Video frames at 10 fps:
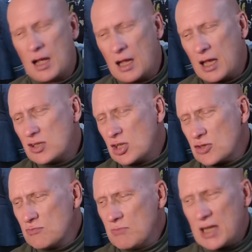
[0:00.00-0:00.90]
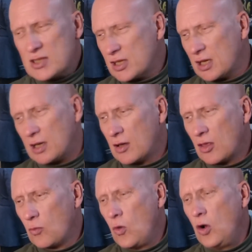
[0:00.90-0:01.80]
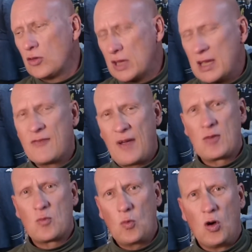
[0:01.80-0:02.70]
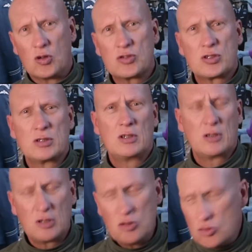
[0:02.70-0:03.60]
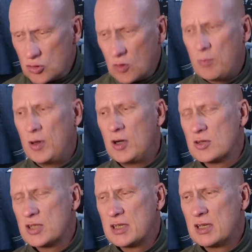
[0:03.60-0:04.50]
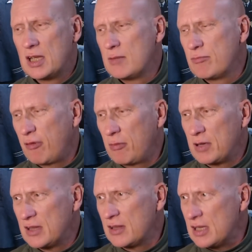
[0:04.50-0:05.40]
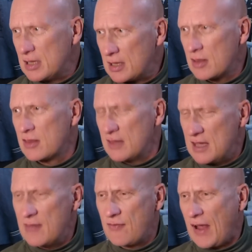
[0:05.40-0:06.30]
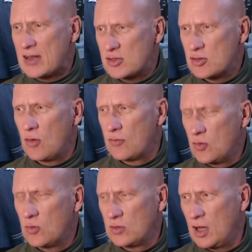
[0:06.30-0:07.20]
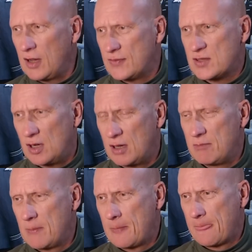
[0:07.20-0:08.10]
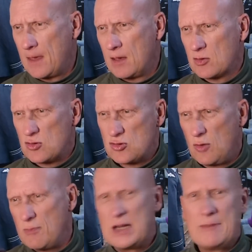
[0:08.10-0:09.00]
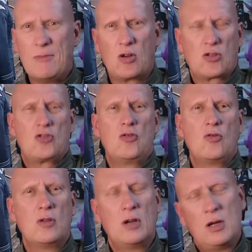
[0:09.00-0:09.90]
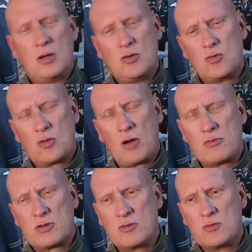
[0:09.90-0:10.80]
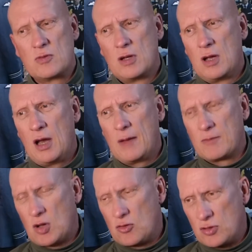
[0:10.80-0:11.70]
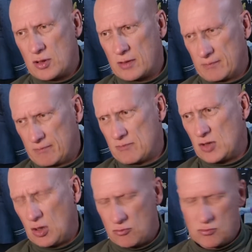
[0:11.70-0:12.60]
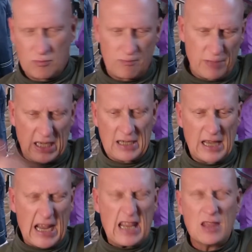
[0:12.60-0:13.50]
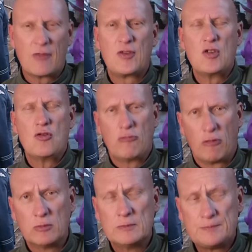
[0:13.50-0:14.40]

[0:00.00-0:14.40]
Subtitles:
it doesn't matter what the event was that you took part in probably the event of your lifetime. There's not many monarchs you're going to go to the, be in the funeral.